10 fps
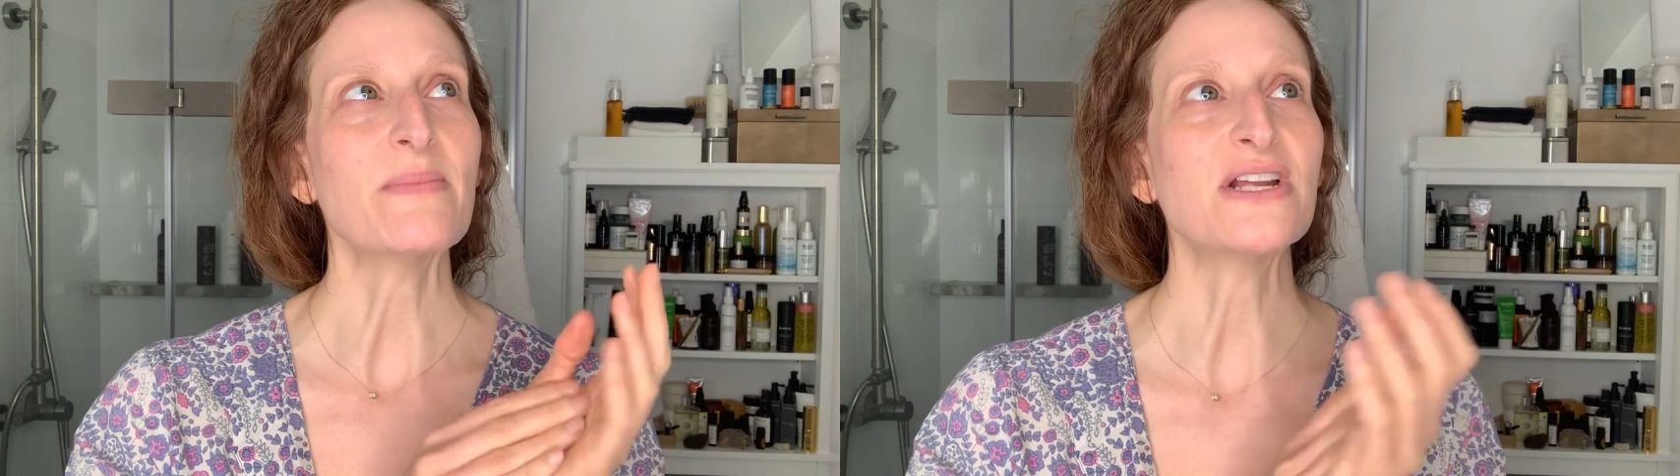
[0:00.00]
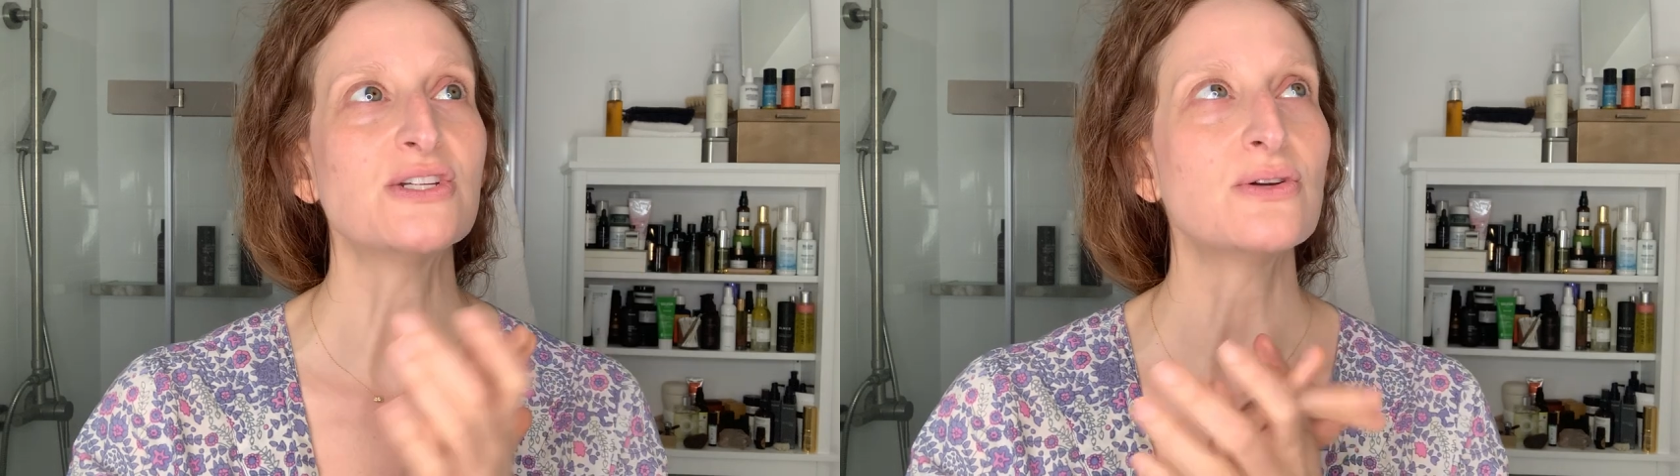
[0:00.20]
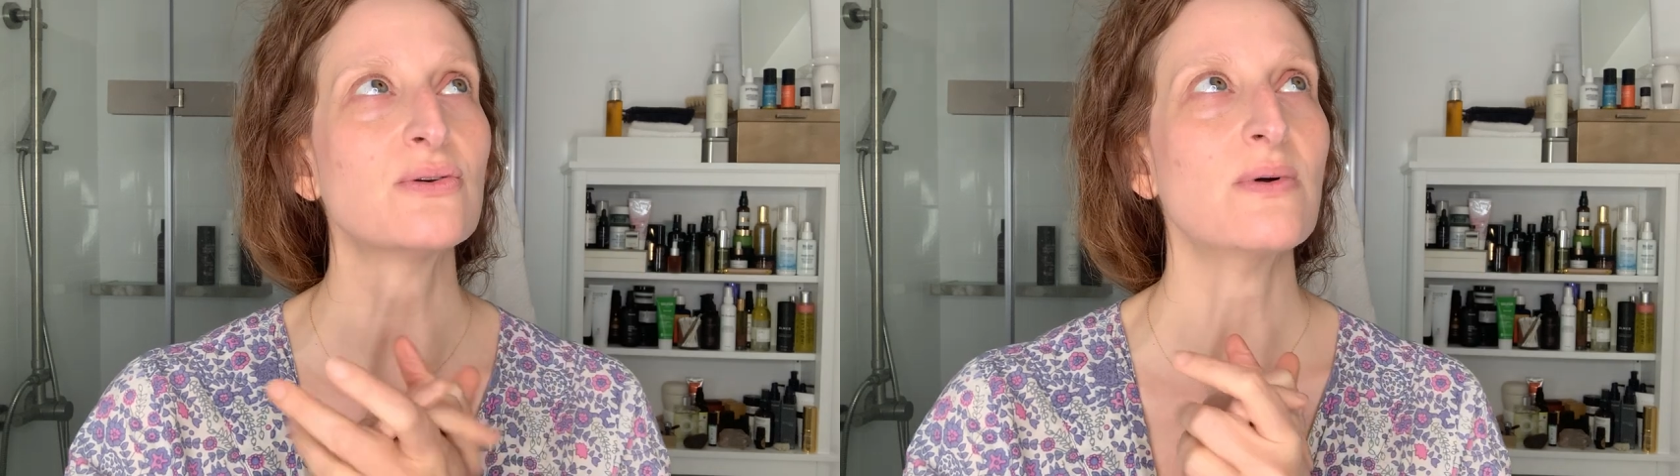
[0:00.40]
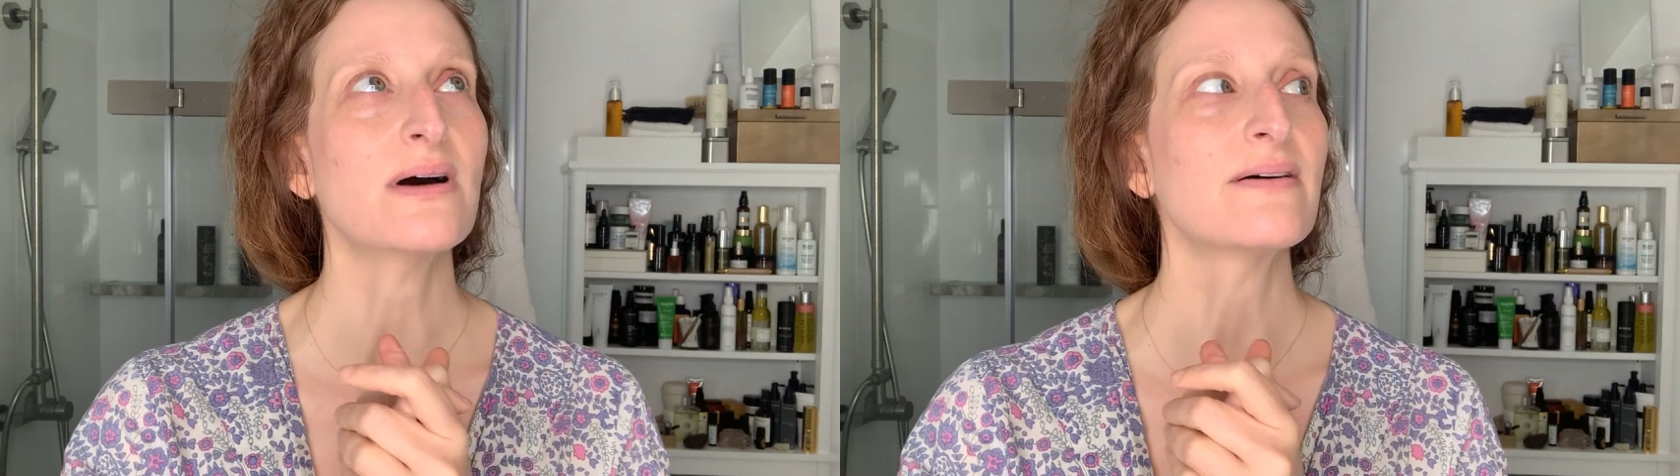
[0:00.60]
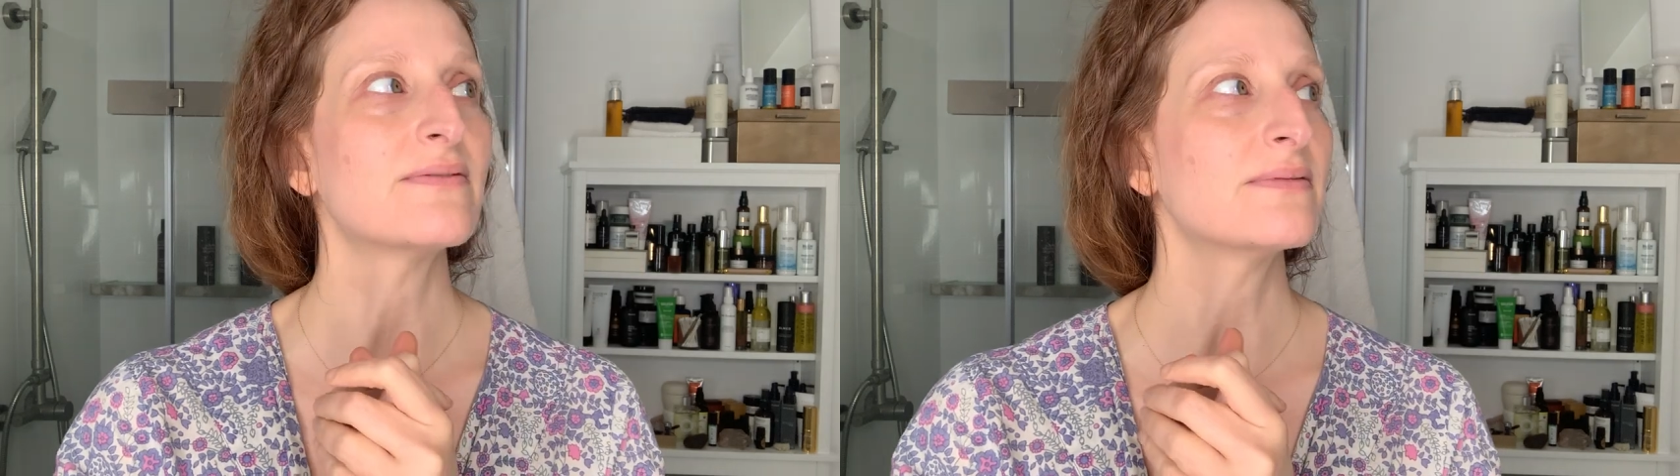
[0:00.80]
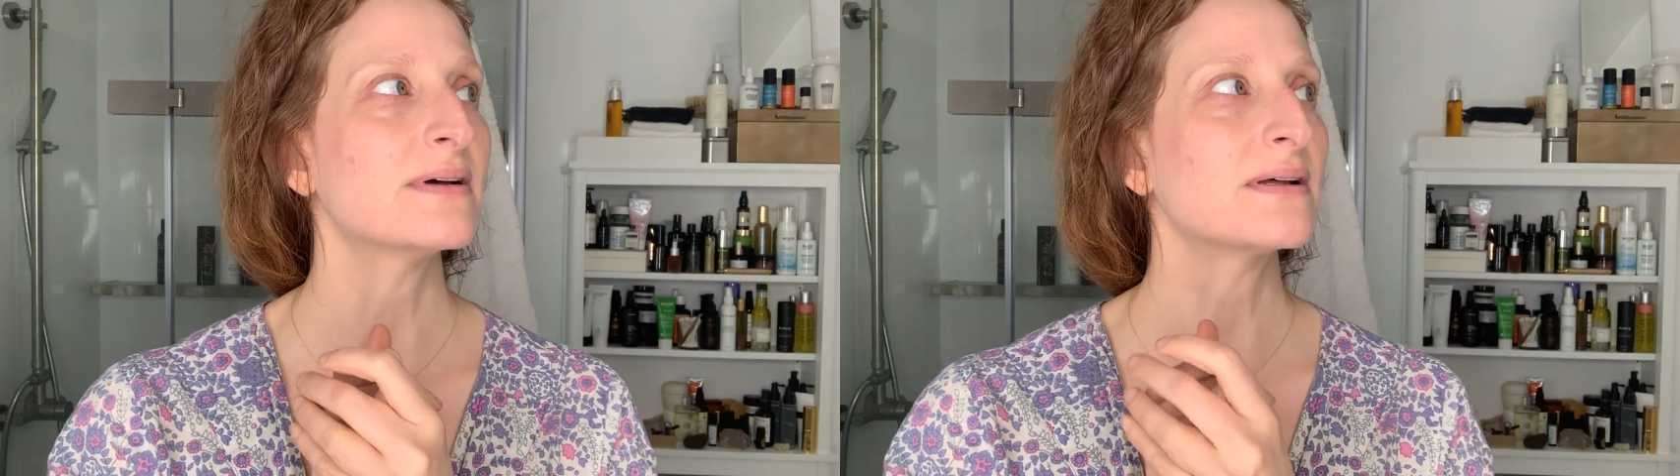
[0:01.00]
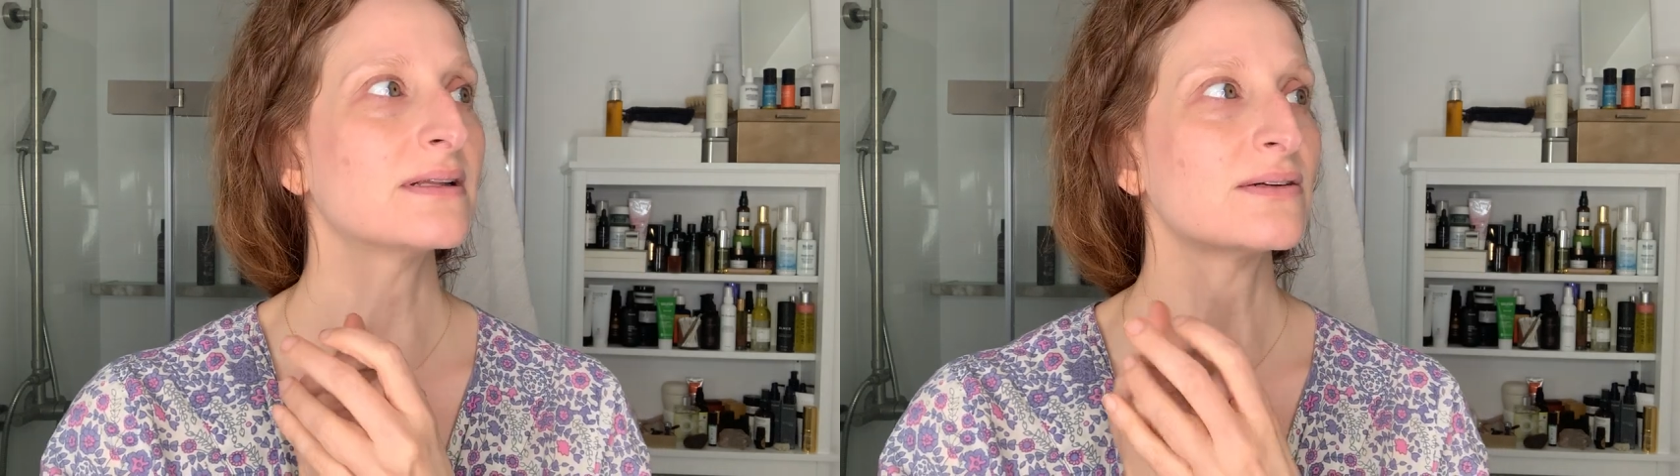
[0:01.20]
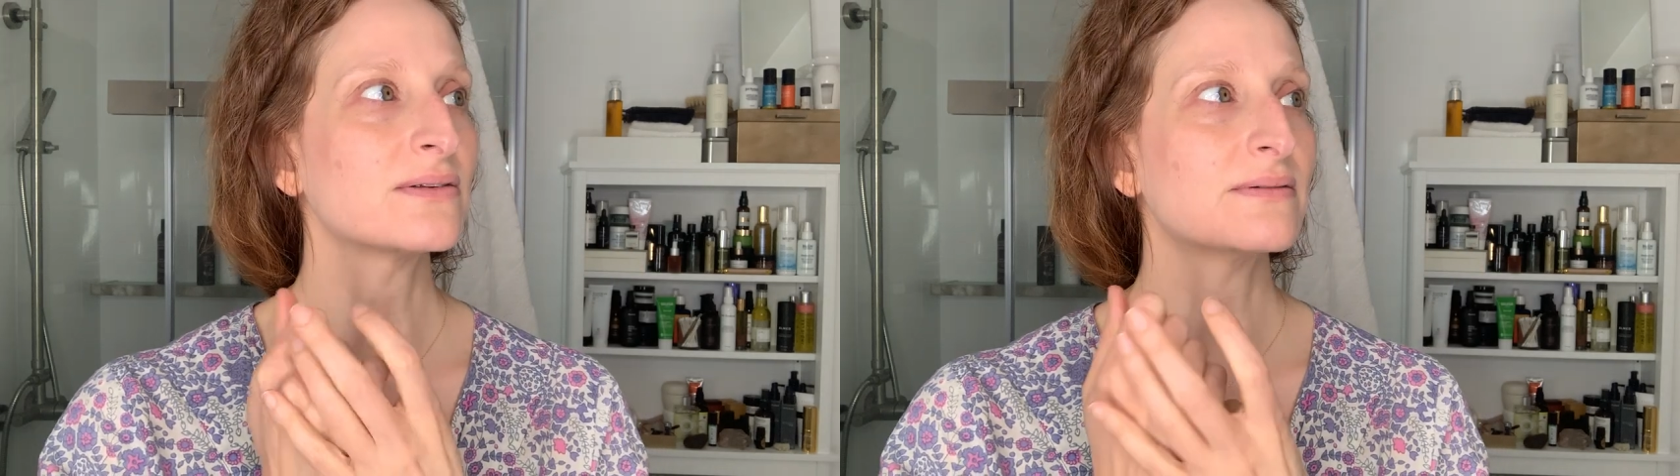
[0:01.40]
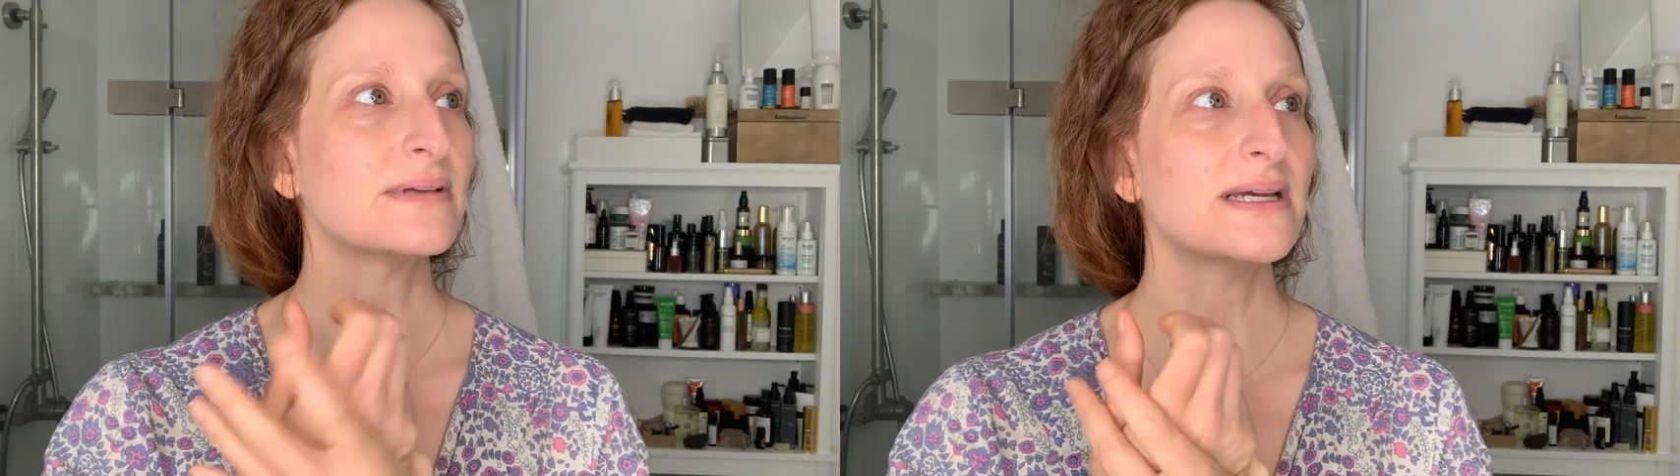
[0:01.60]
I'm going to do a um, a little